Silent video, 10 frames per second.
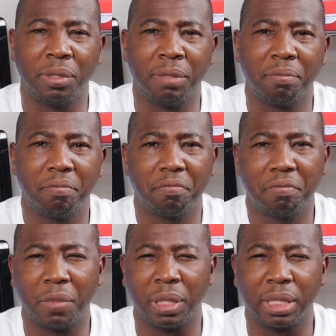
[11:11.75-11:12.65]
and
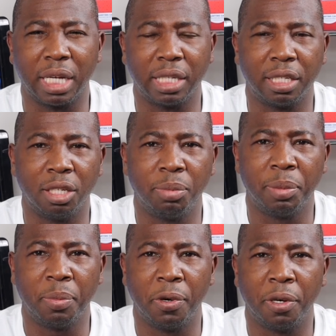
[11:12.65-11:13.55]
we'll discuss a little
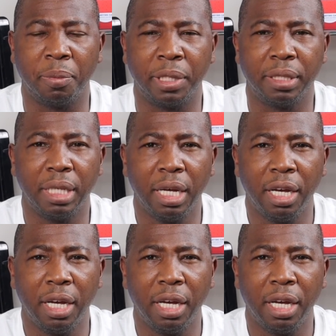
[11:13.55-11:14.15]
bit more, but